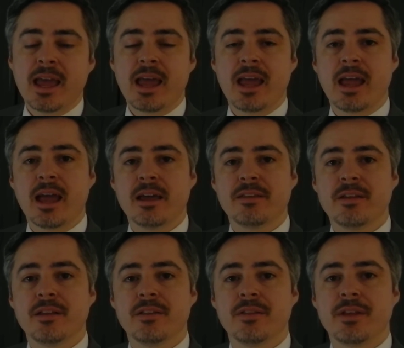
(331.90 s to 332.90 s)
And
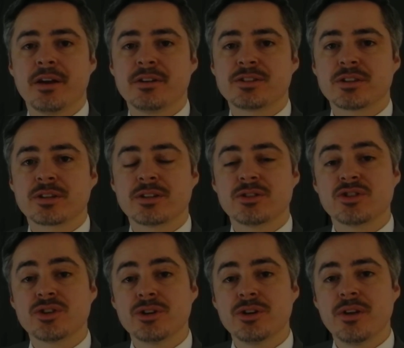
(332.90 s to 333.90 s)
there's a
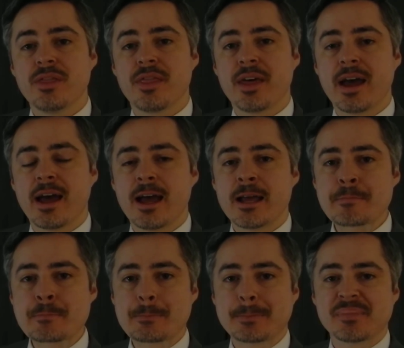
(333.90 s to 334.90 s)
concern that
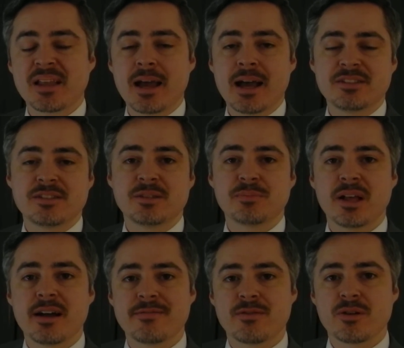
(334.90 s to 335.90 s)
as these
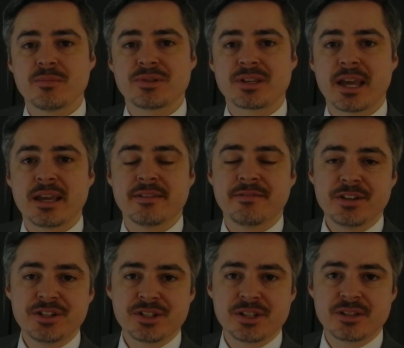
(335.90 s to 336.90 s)
platforms gain
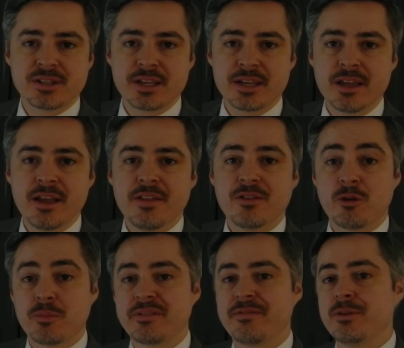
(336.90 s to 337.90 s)
efficiency, there will
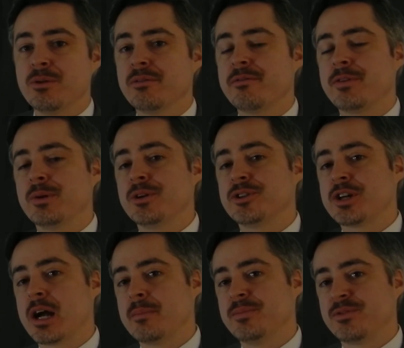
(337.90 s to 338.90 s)
be fewer and fewer
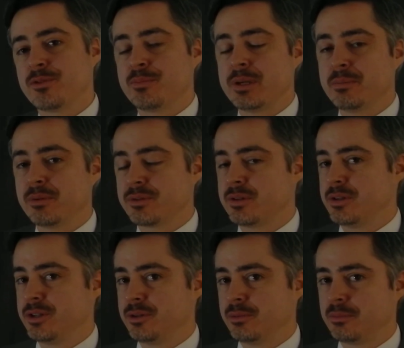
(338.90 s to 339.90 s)
jobs for people to do.